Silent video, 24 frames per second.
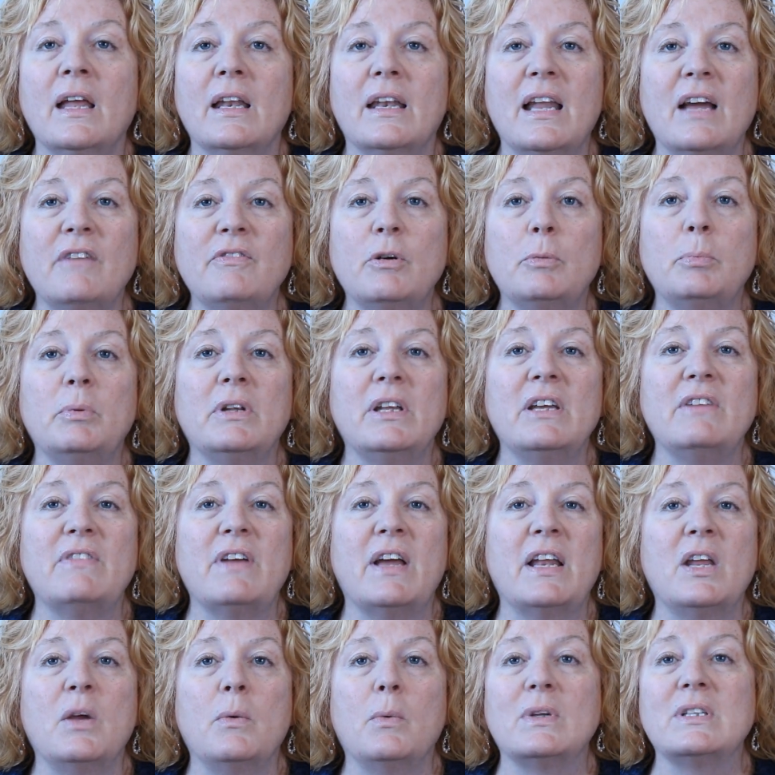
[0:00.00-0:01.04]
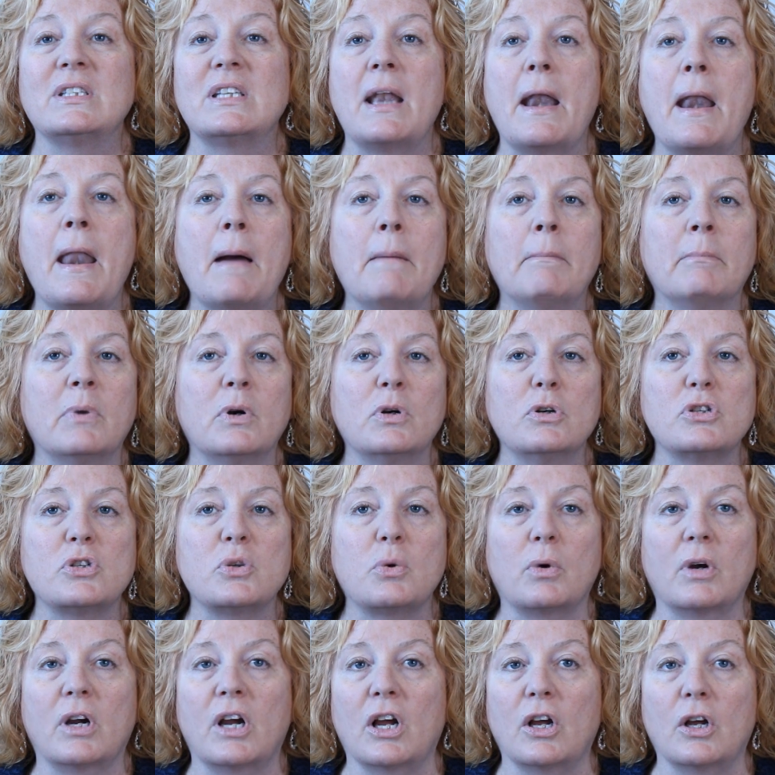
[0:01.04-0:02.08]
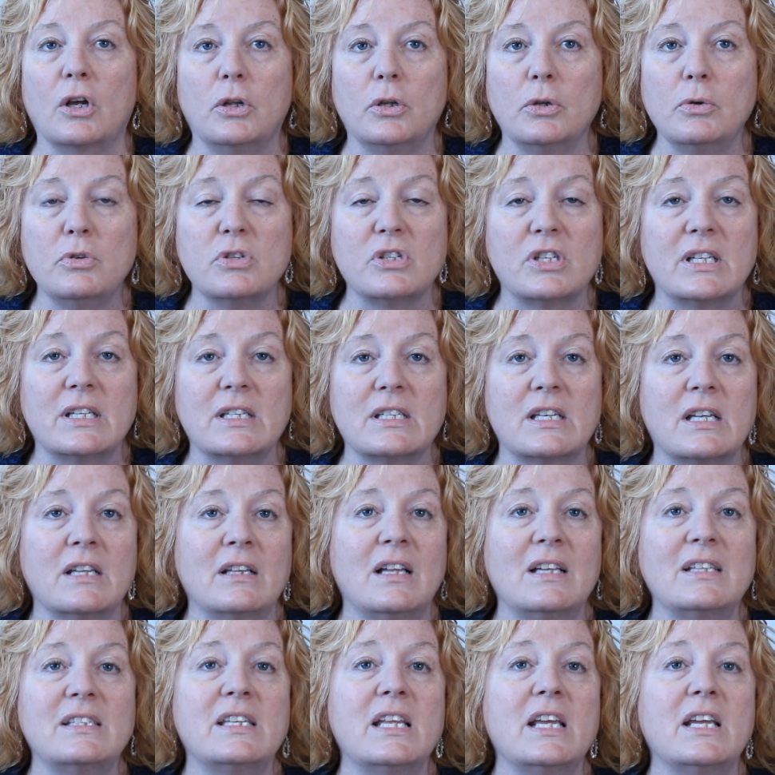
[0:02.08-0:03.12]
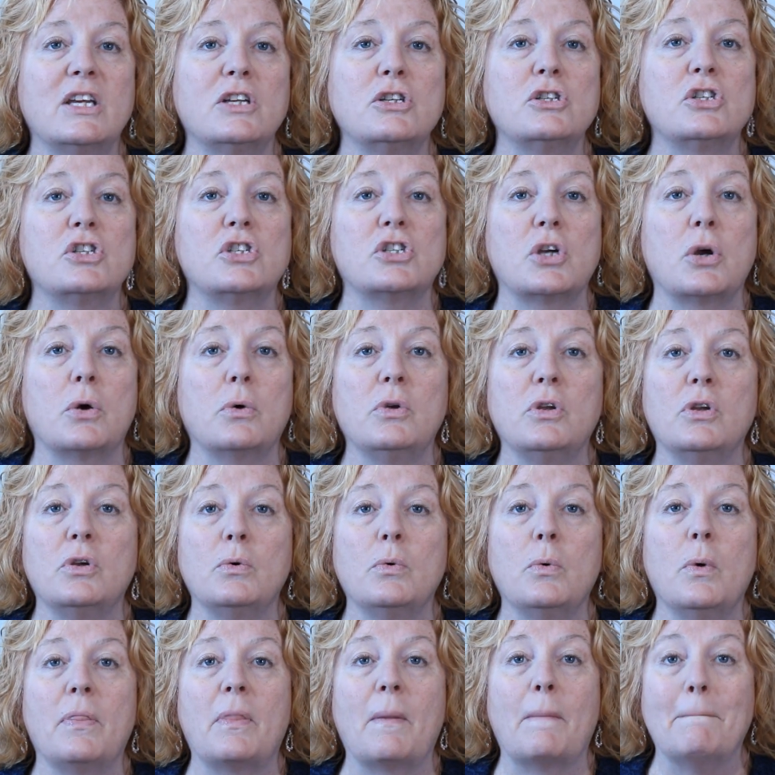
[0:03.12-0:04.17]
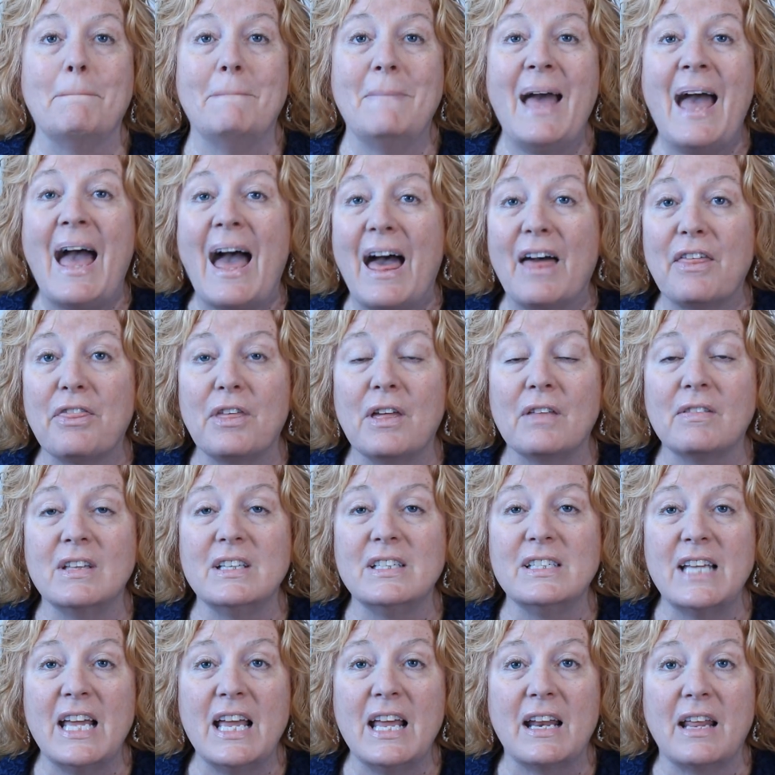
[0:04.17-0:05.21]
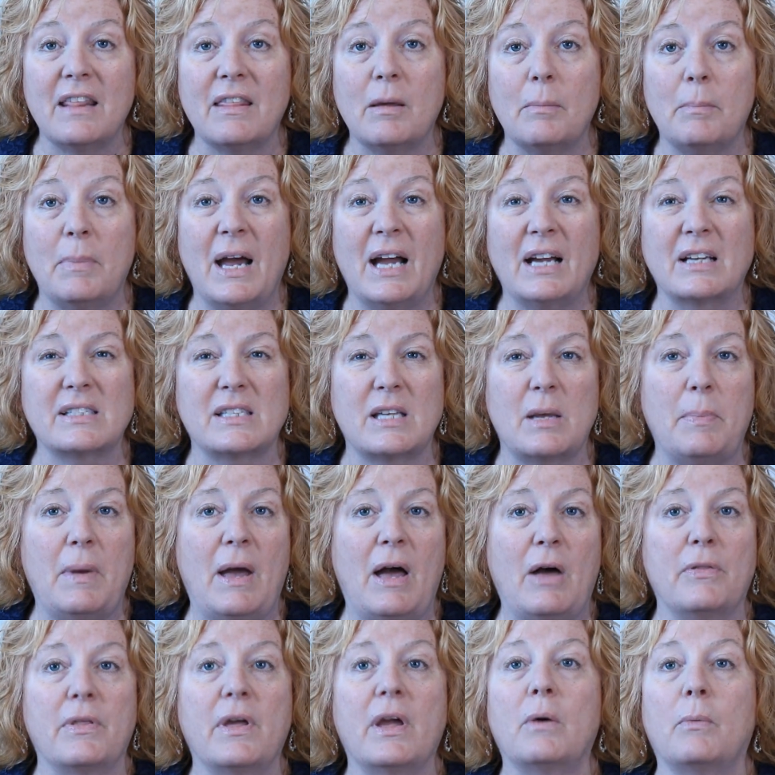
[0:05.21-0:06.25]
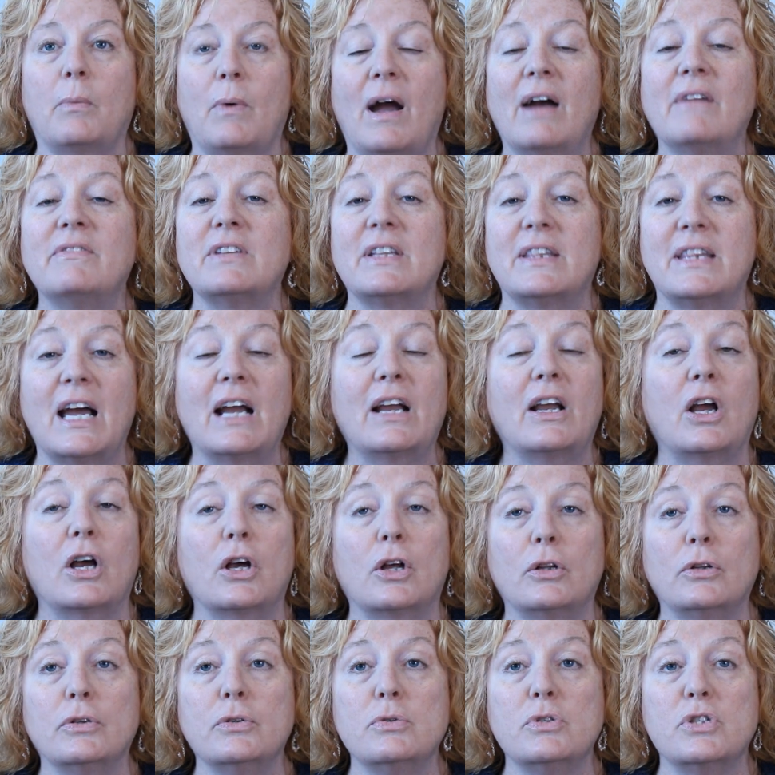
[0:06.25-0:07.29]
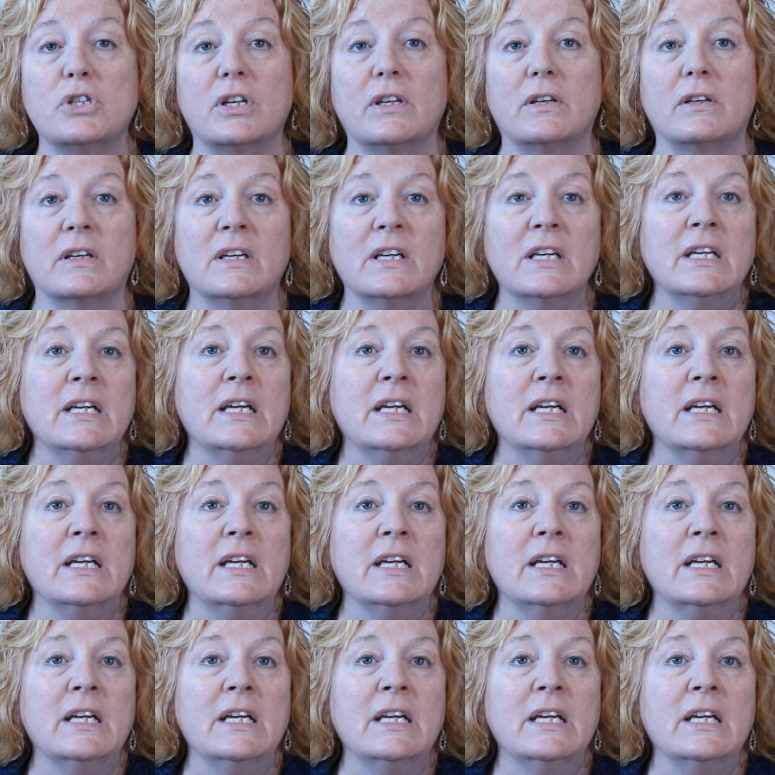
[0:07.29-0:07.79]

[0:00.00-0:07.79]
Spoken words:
Never believe anyone's numbers or conclusions unless they can show you the math and the data that backs up how they arrived at that conclusion.